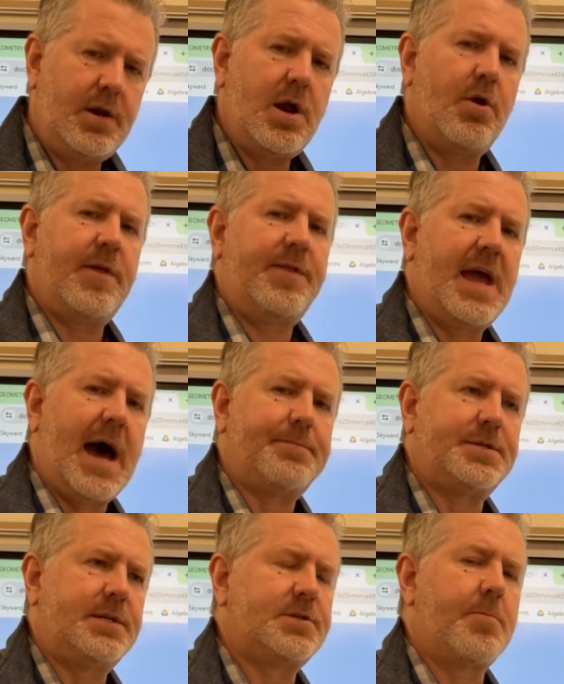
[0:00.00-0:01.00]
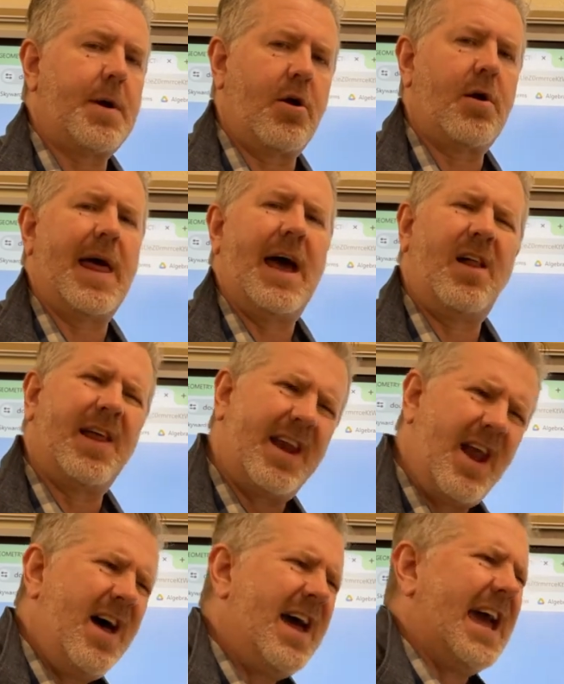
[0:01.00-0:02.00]
know that the opposites are parallel
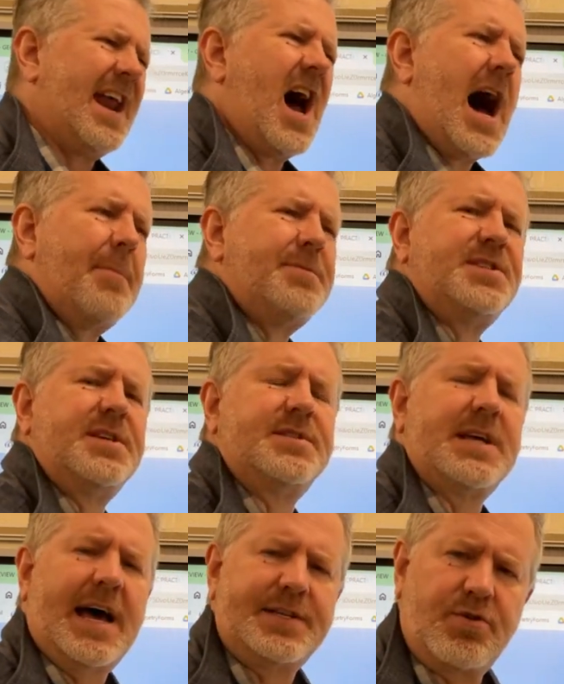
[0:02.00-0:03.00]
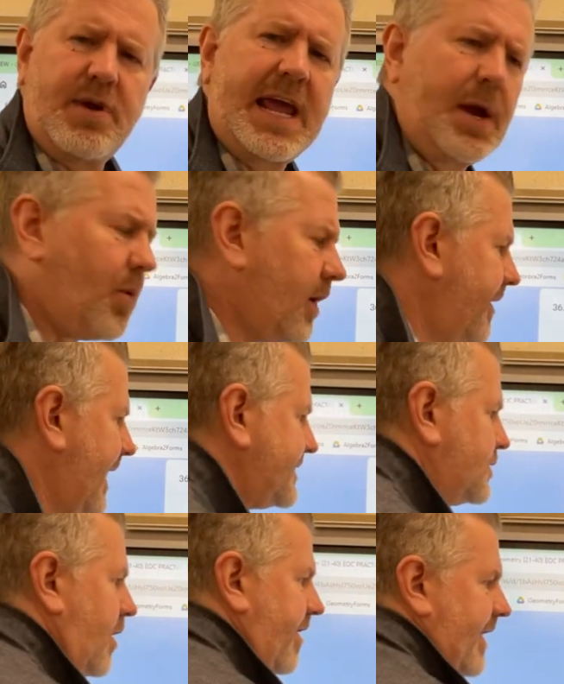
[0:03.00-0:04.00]
and opposite sides are equal and that
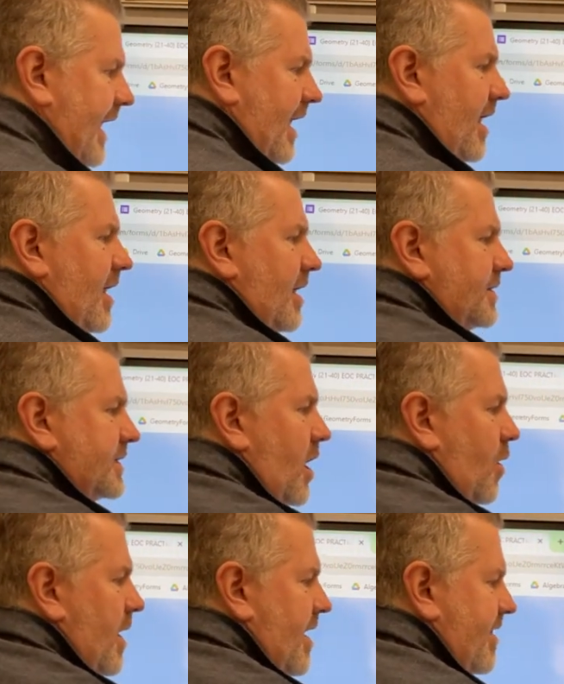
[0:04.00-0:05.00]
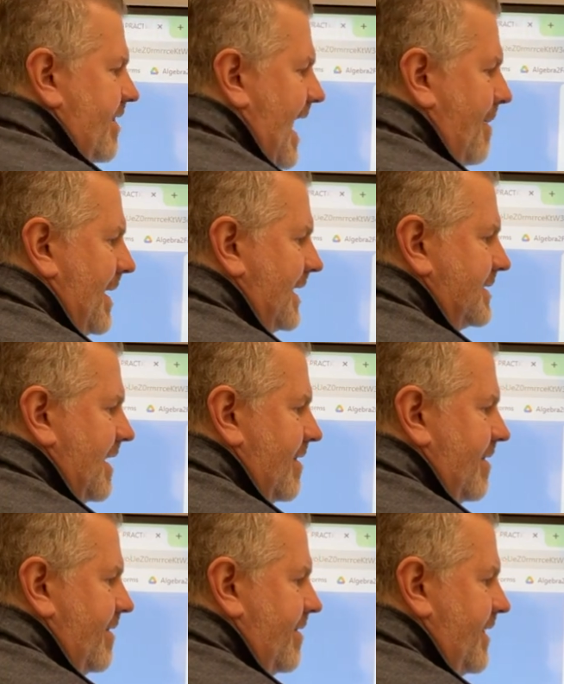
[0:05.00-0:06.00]
sort of thing. So that means
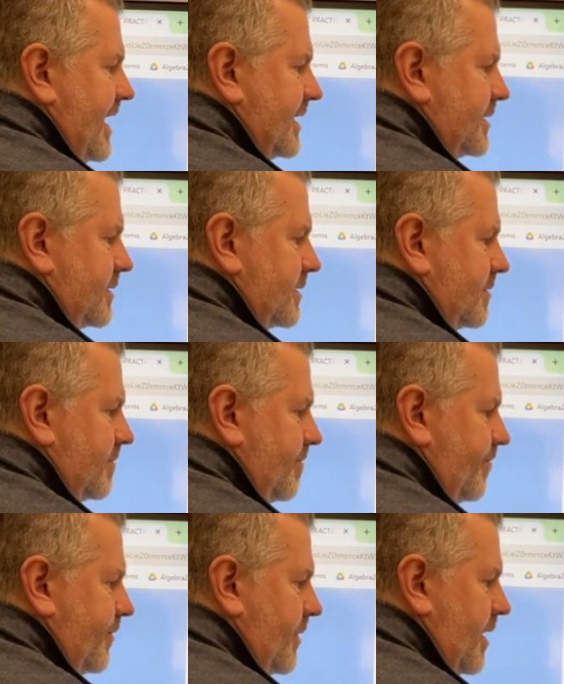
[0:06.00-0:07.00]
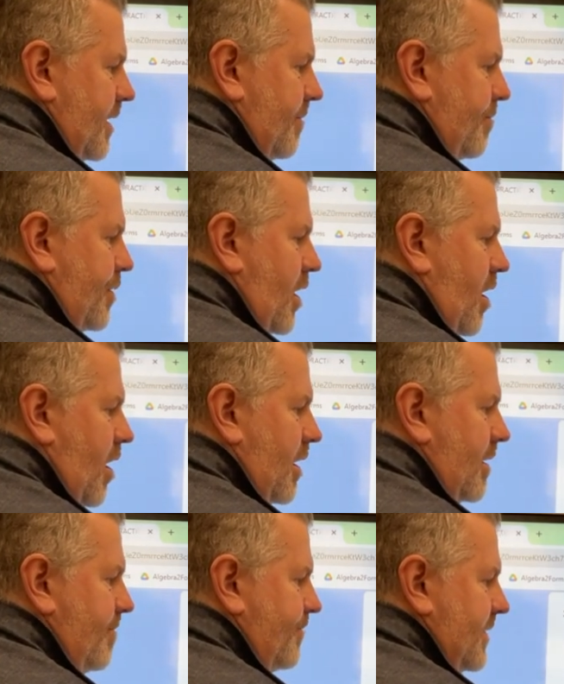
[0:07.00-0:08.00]
that this
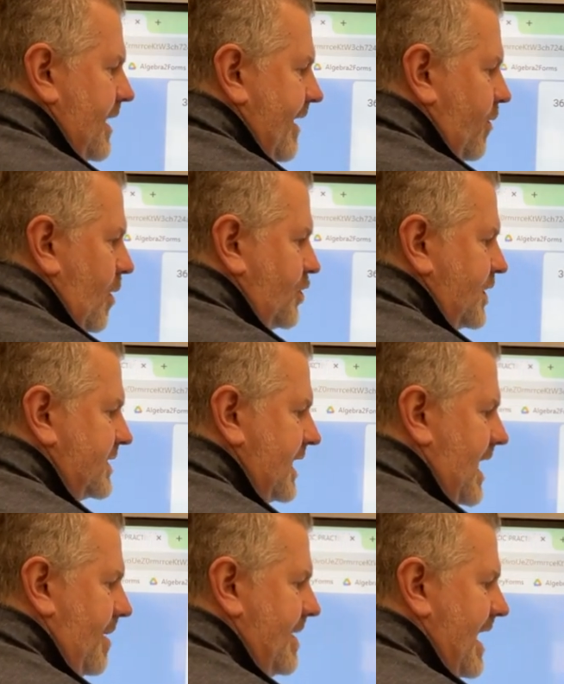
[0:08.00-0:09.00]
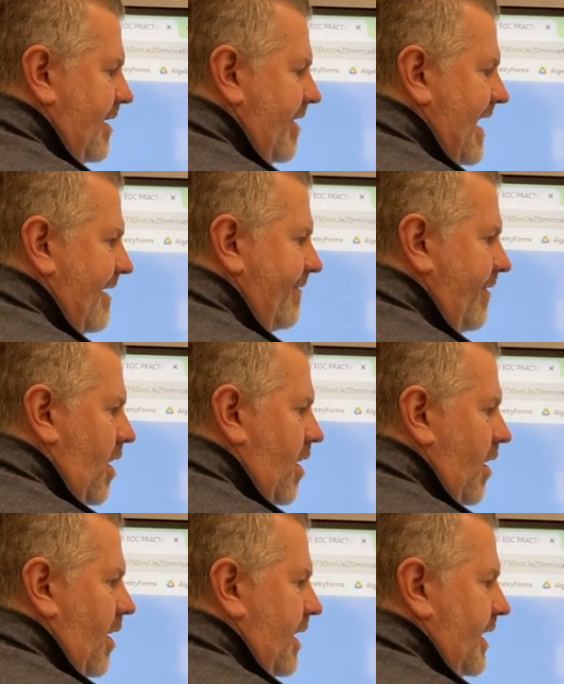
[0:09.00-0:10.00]
part, if we were just to come down to that
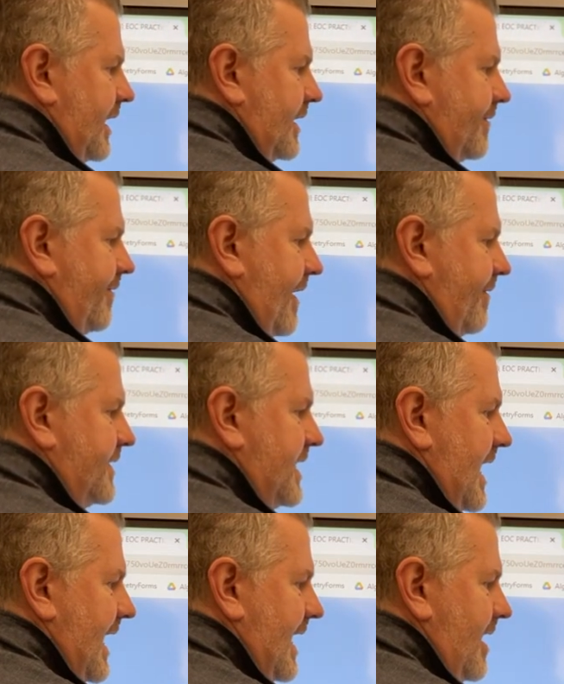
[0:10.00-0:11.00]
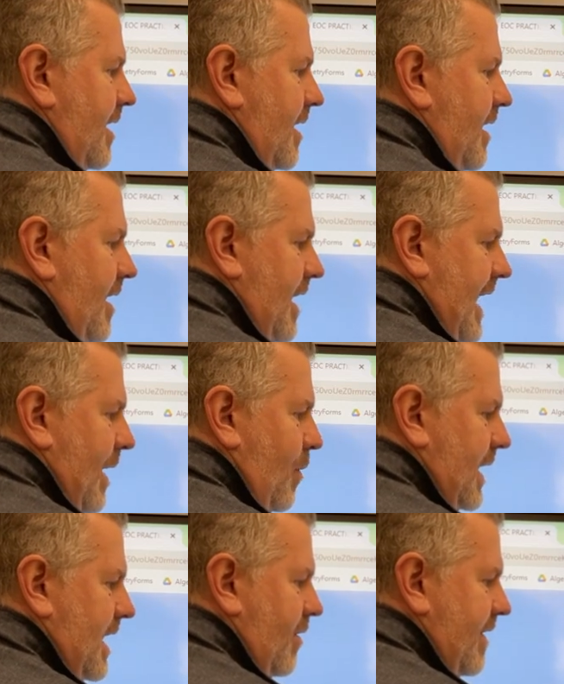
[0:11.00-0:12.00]
far, is 15. And we
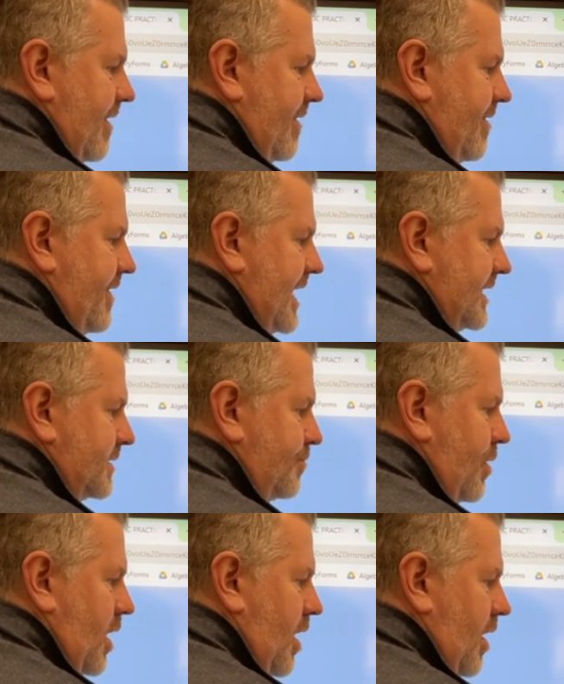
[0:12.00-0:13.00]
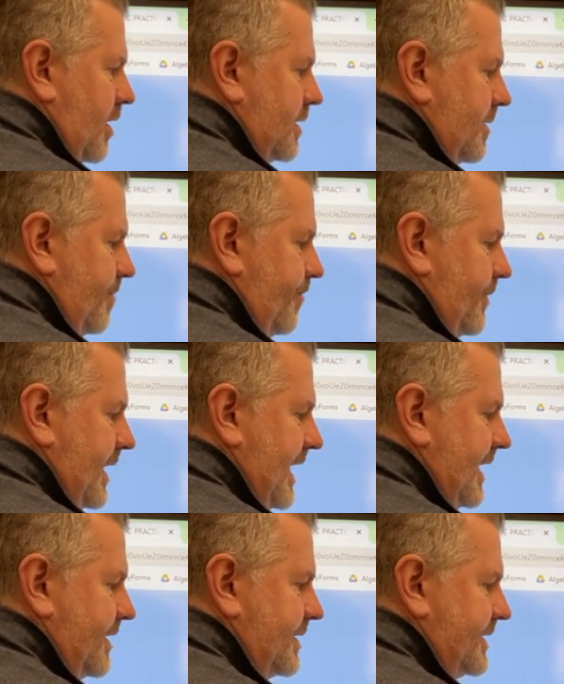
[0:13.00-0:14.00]
know that this part
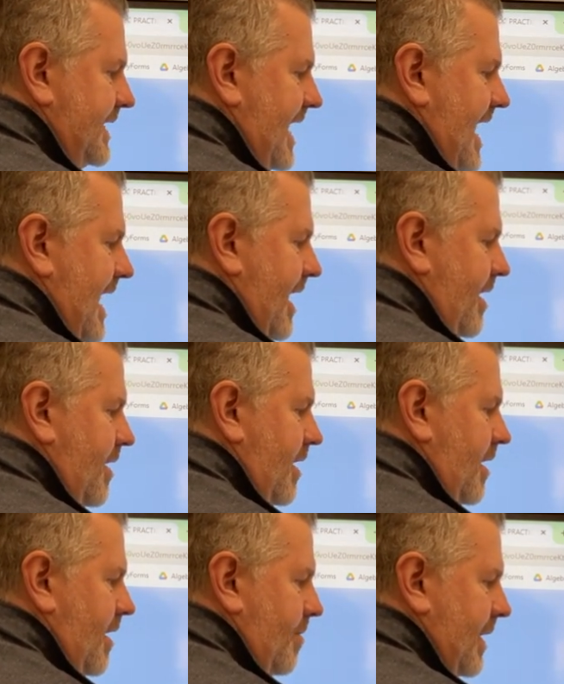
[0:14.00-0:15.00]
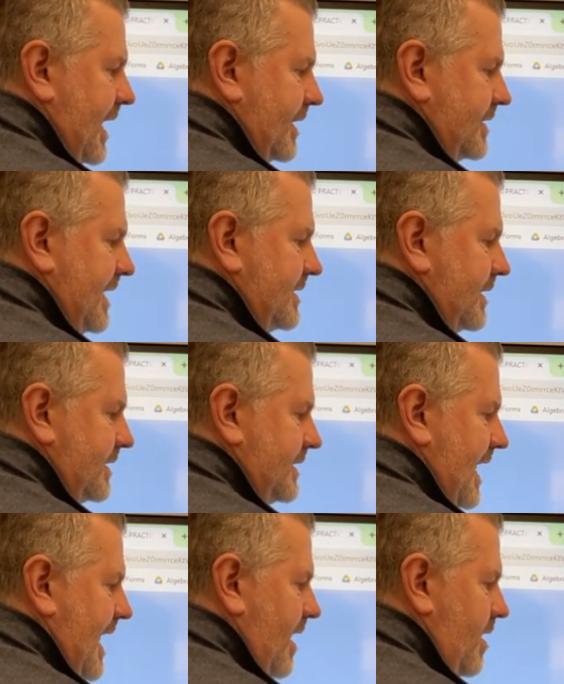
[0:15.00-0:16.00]
is 10, because this is
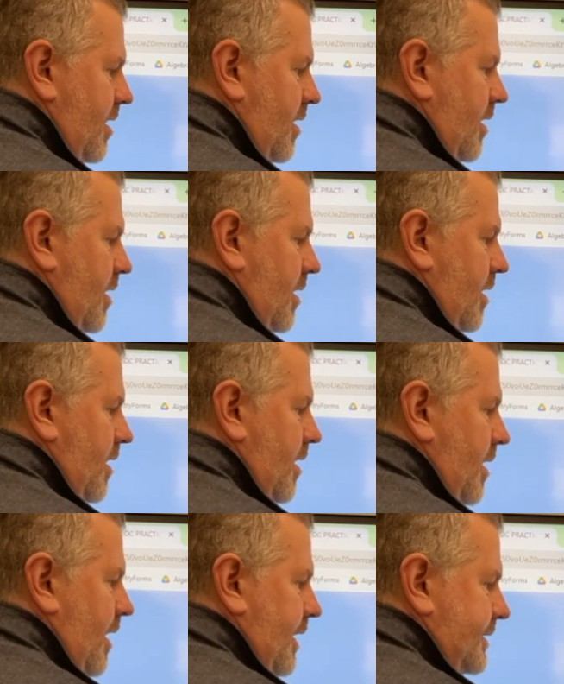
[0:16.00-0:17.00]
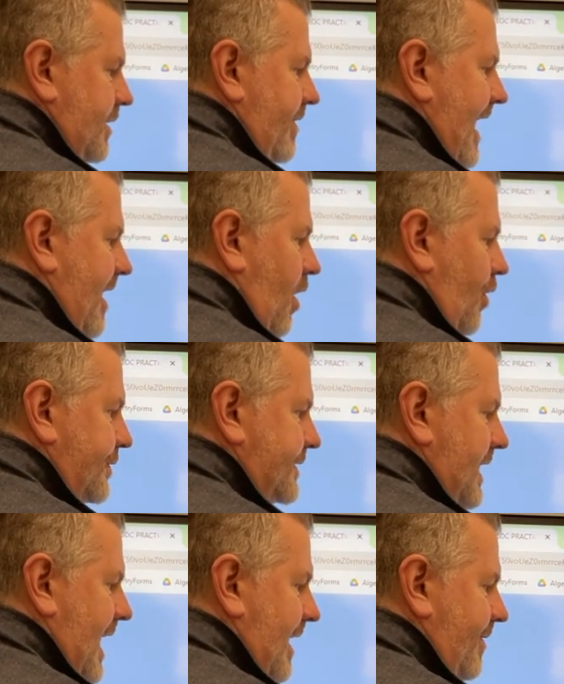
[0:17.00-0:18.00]
10. So that whole
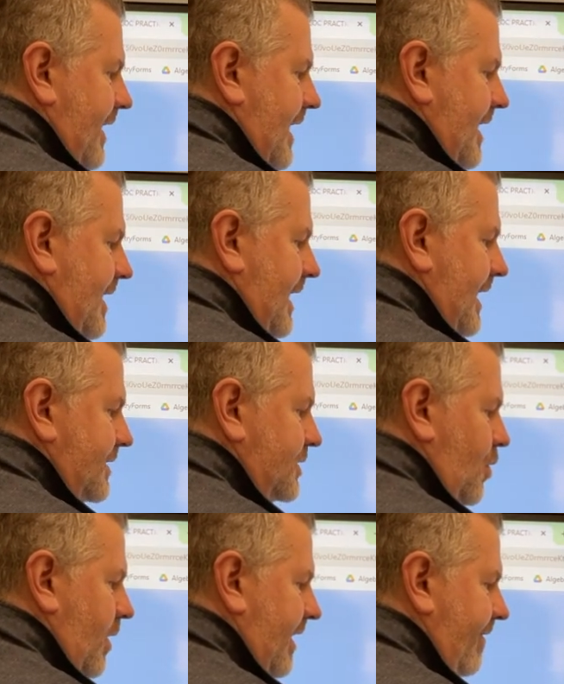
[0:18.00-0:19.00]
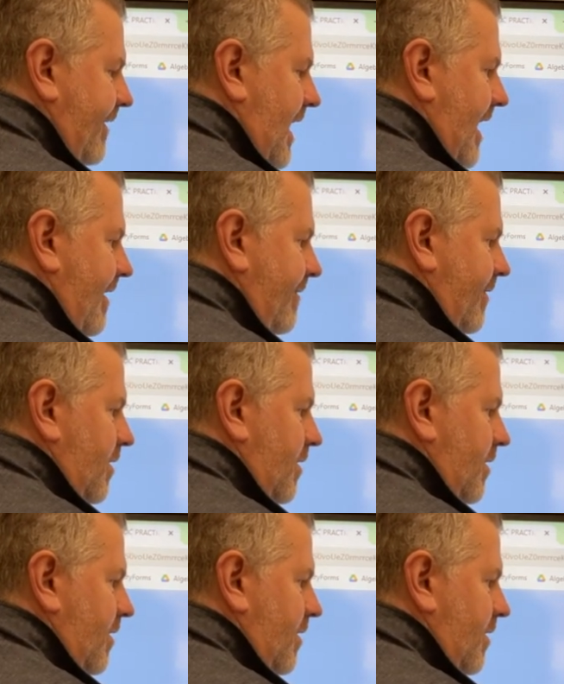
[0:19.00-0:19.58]
side then is 25.